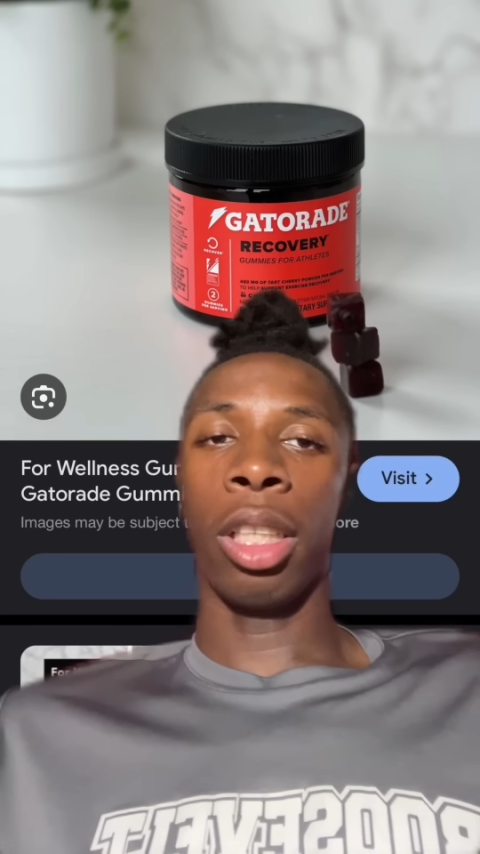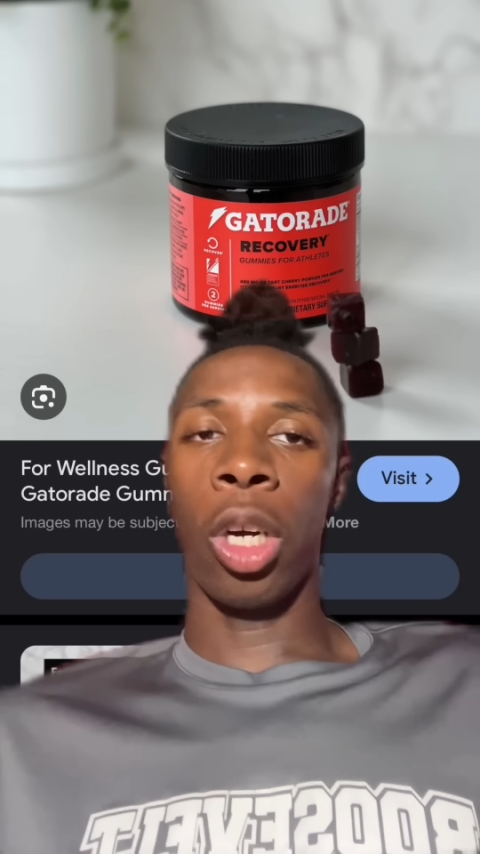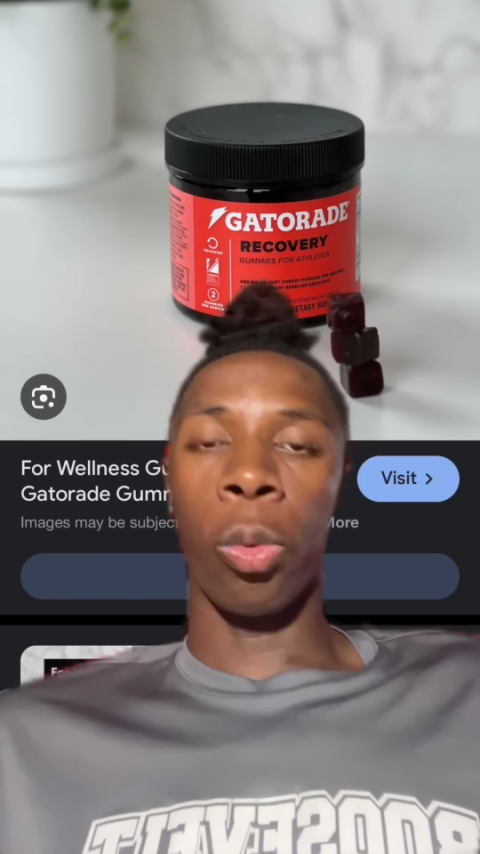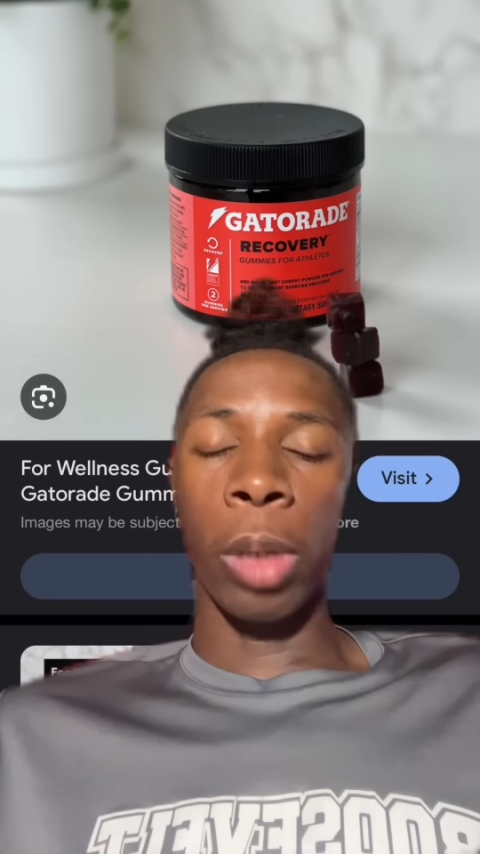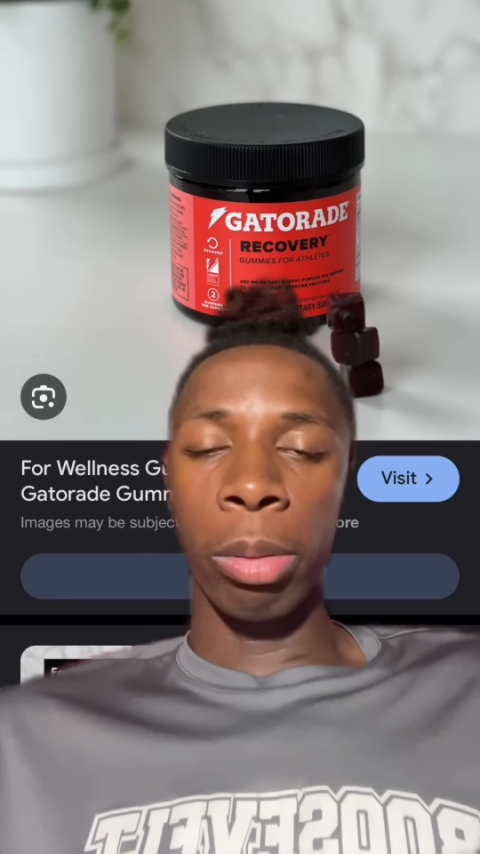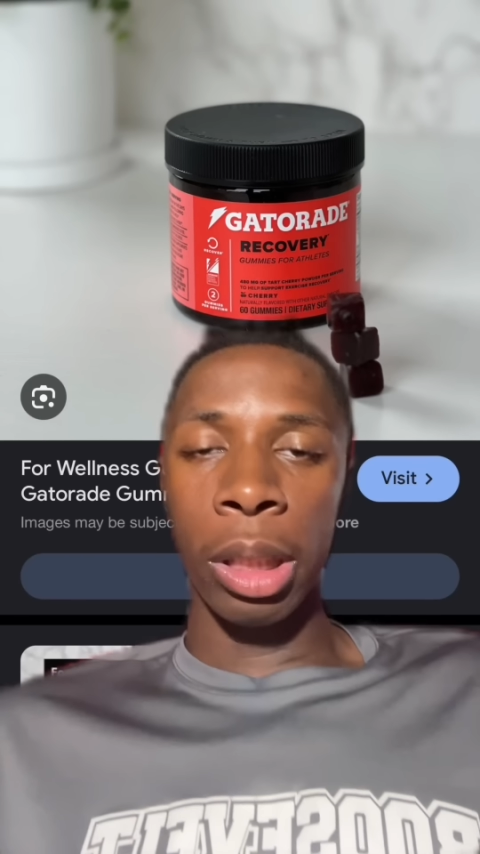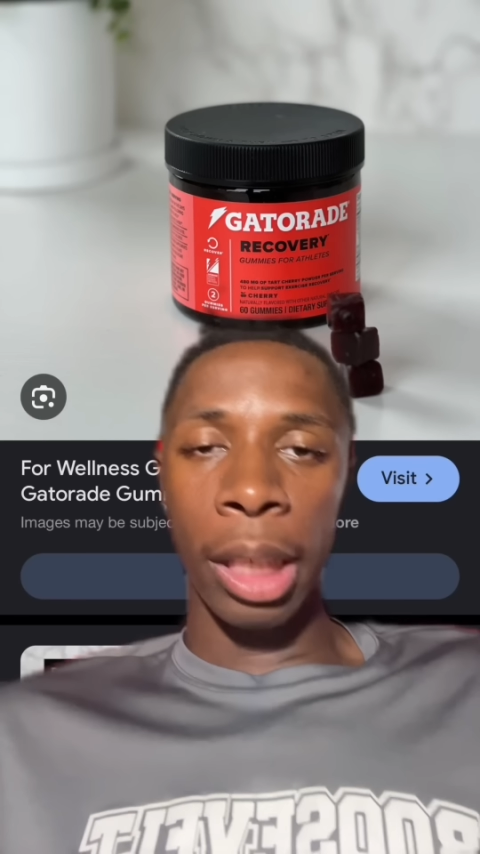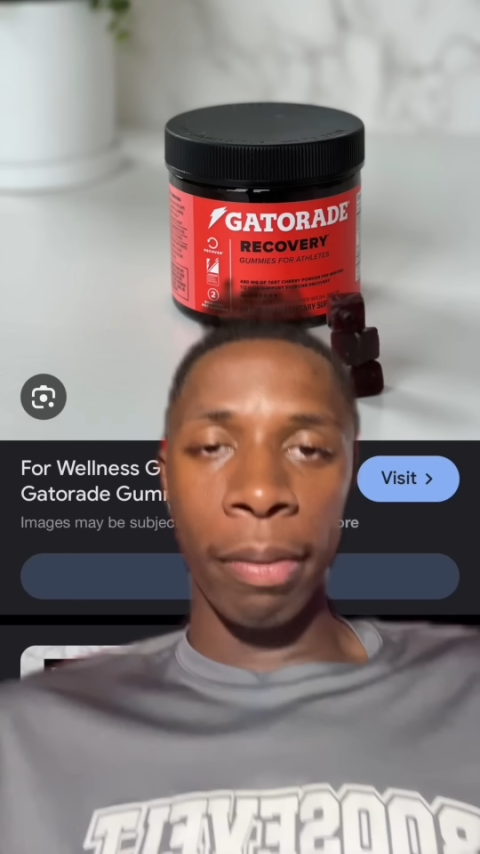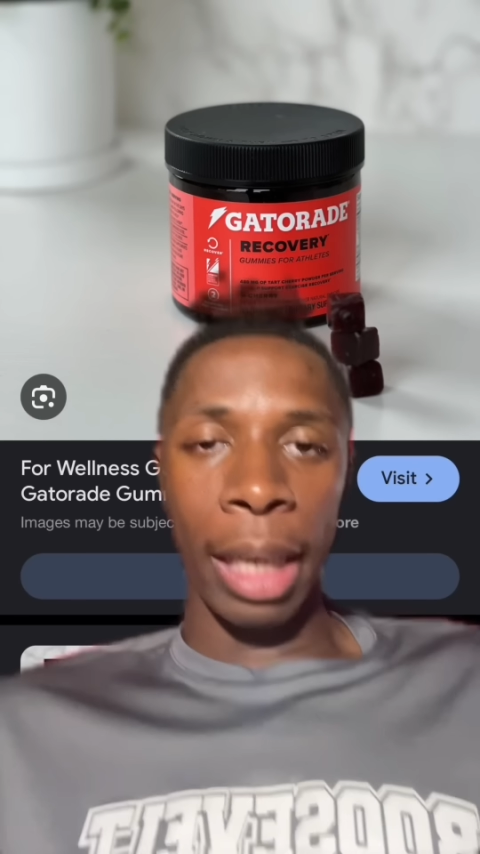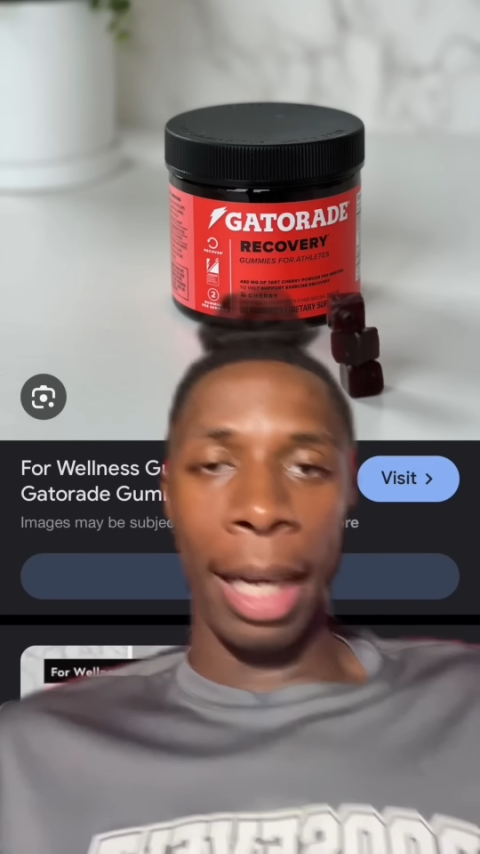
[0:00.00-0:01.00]
corruption
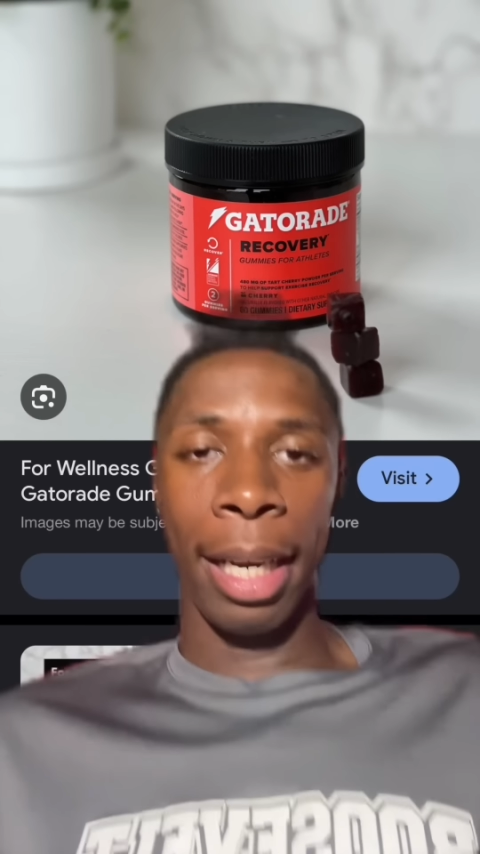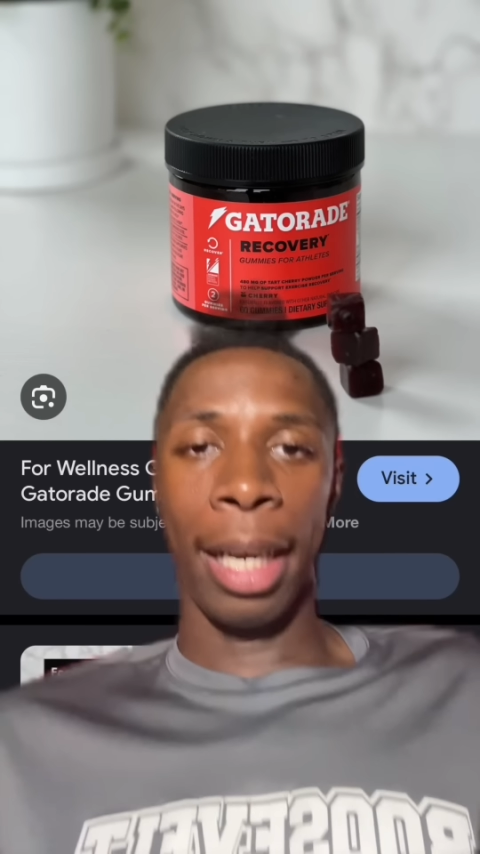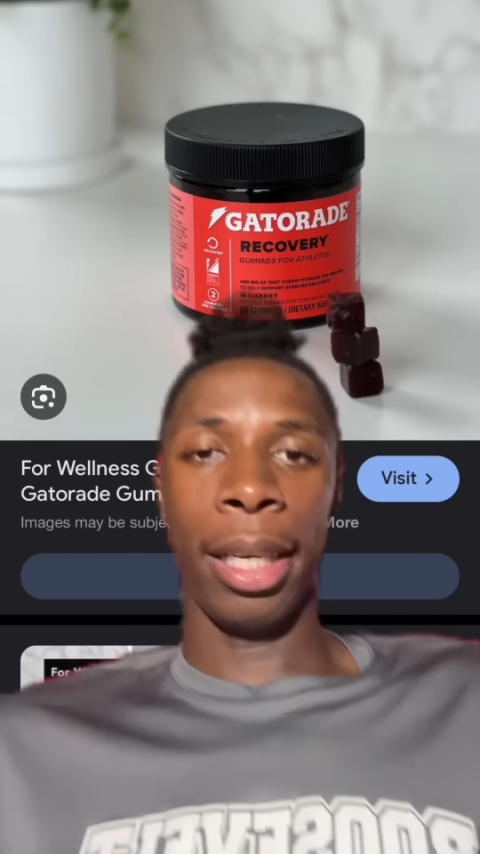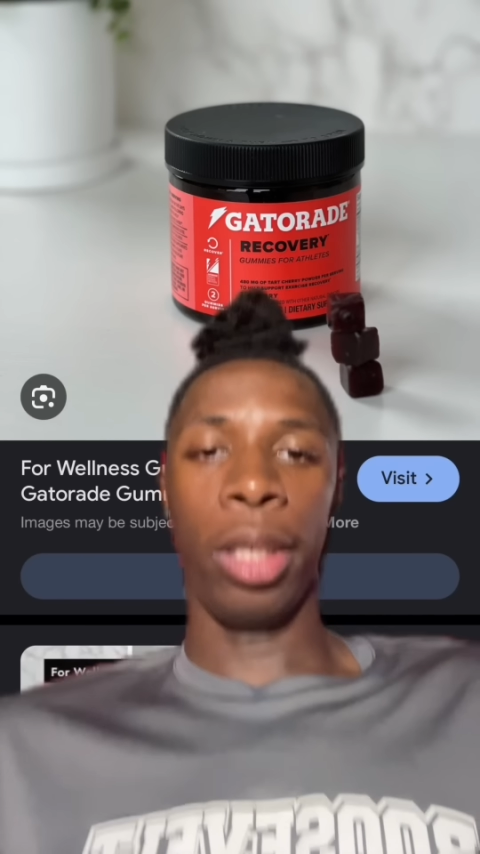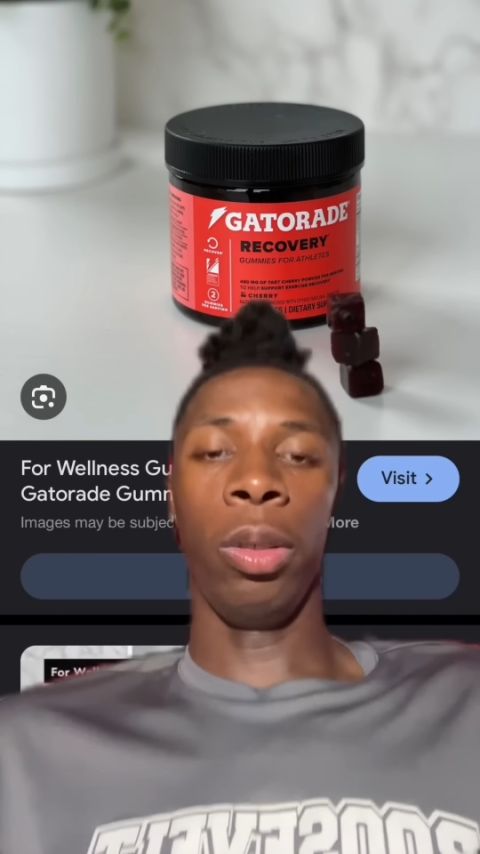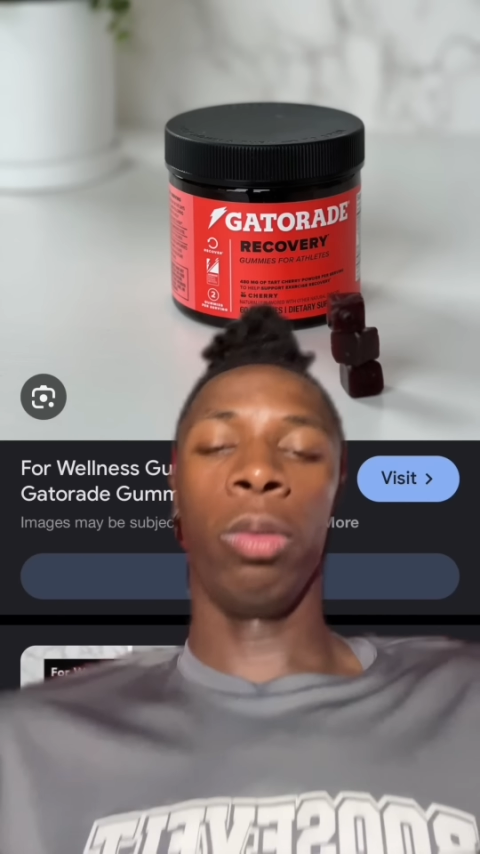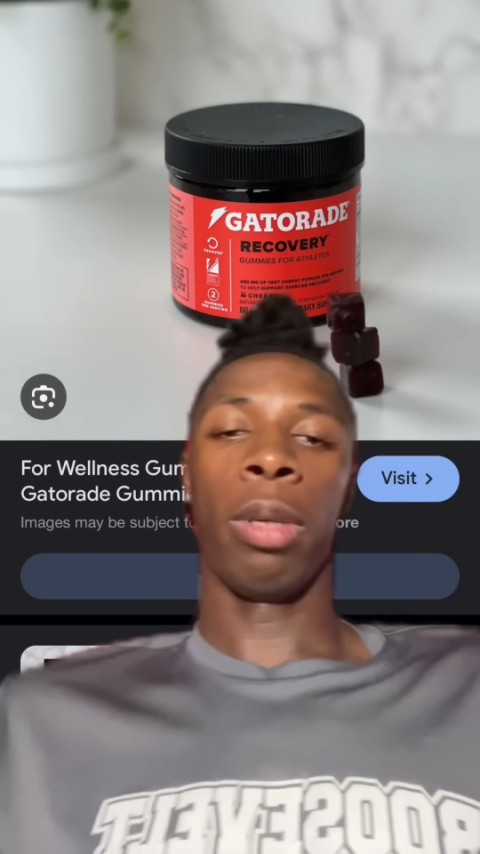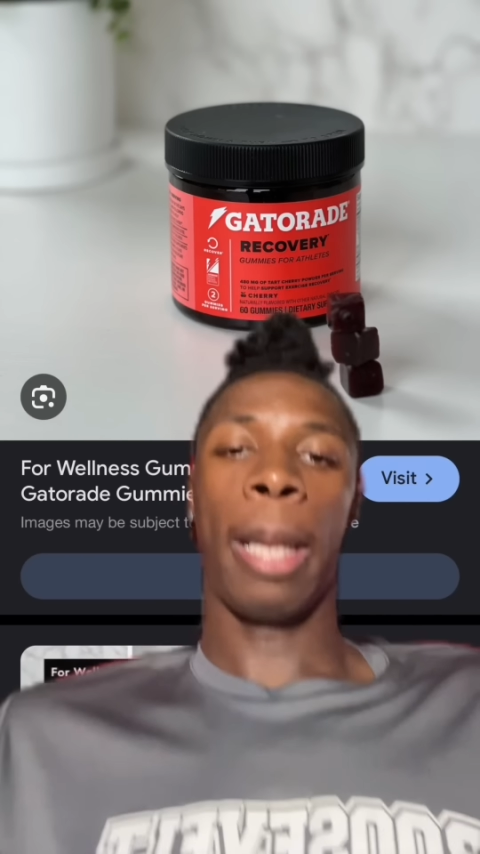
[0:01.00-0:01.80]
of the AIU.